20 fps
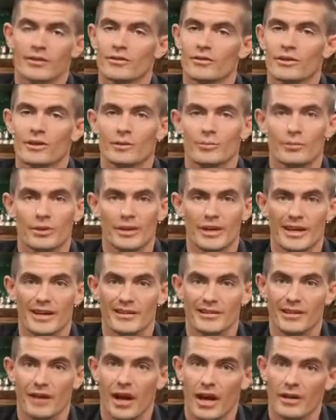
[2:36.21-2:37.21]
You can play
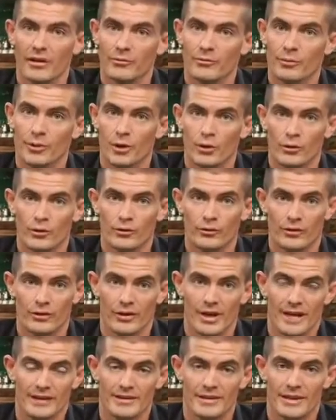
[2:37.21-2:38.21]
a lot of poker
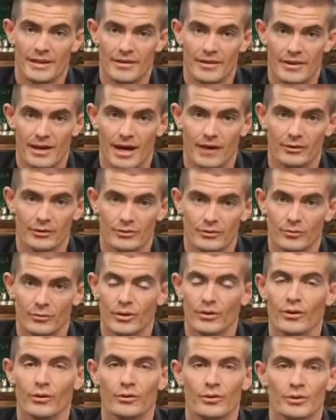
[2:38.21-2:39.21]
for that 10,000
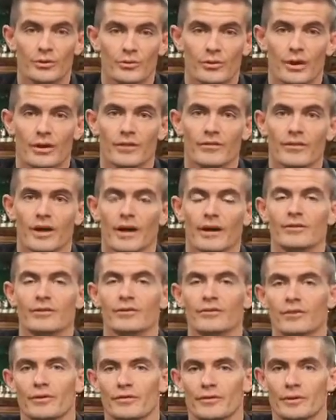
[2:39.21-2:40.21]
with only 25
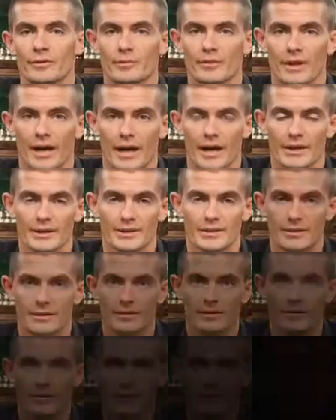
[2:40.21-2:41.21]
and 50
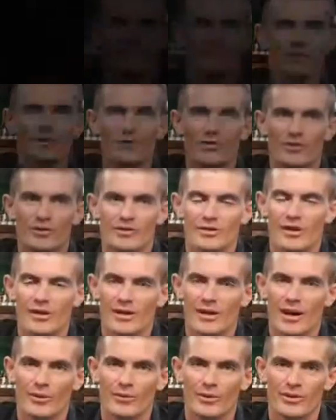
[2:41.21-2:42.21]
blinds. You
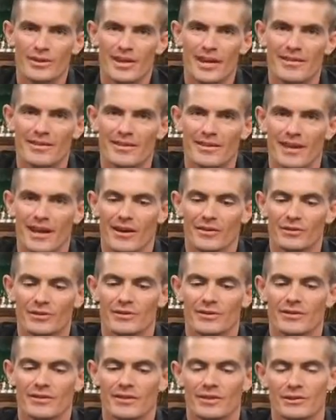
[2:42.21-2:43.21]
start out with
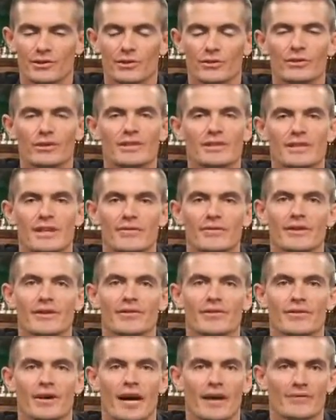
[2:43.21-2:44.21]
10,000, there's only
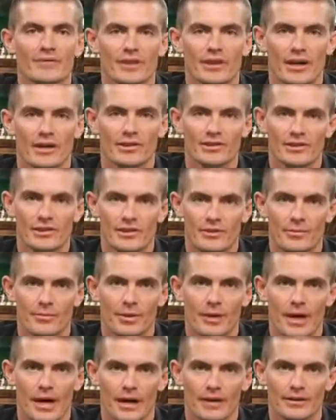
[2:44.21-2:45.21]
$75 in the
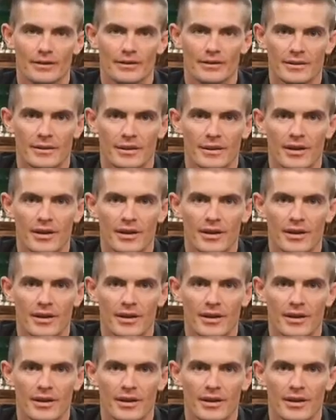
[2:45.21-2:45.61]
pot.